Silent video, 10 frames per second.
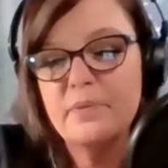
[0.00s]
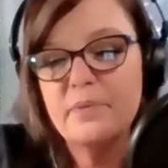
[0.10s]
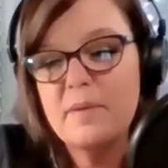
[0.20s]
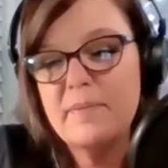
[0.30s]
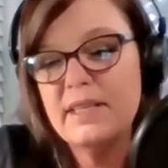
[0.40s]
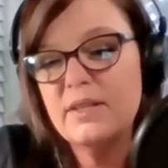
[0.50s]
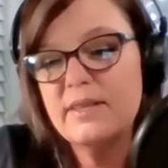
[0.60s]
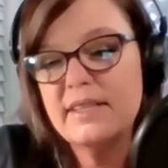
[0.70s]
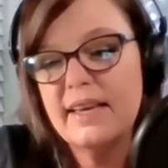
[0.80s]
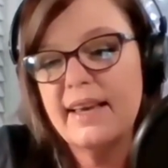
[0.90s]
What made you
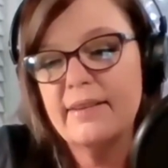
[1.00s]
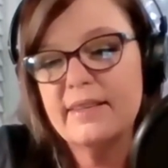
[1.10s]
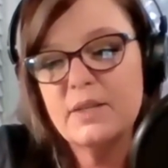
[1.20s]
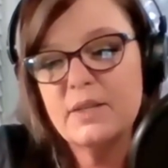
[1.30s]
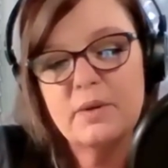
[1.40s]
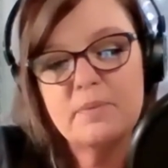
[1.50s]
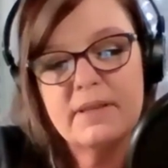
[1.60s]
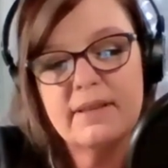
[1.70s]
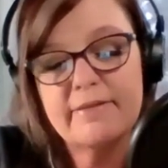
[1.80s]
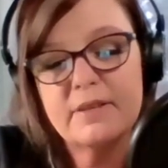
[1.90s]
seek out these groups
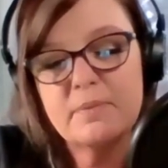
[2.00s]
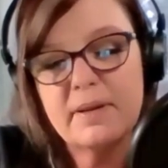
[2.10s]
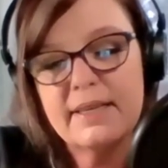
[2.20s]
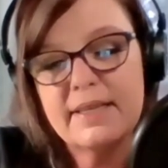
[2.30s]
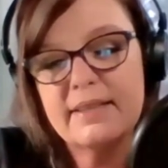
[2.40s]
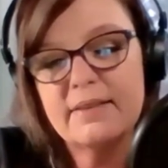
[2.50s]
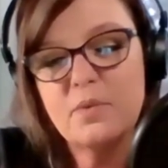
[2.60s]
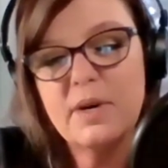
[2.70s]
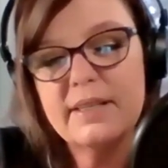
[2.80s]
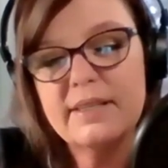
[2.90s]
in the first place, and
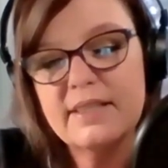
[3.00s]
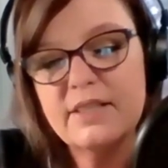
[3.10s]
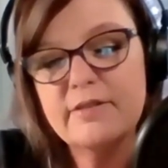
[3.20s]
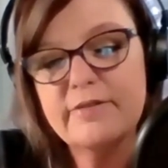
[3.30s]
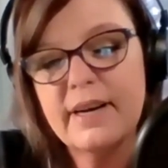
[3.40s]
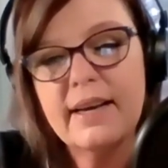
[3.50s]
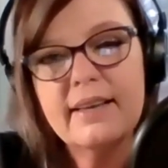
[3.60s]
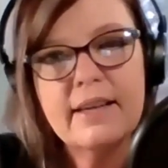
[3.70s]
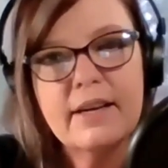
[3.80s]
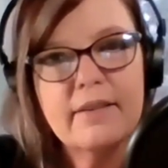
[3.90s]
what did you
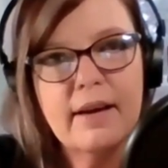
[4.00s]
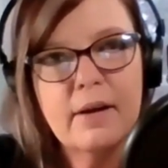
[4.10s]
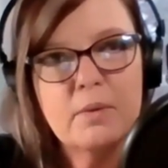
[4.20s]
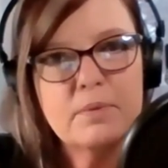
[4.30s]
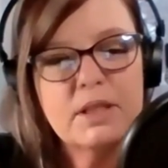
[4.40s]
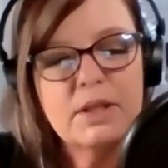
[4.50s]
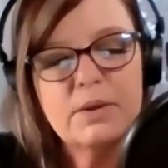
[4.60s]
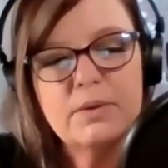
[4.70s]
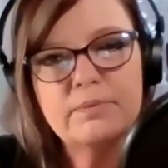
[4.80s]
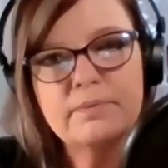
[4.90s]
find there that helped
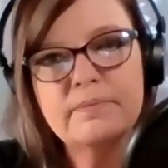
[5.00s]
you?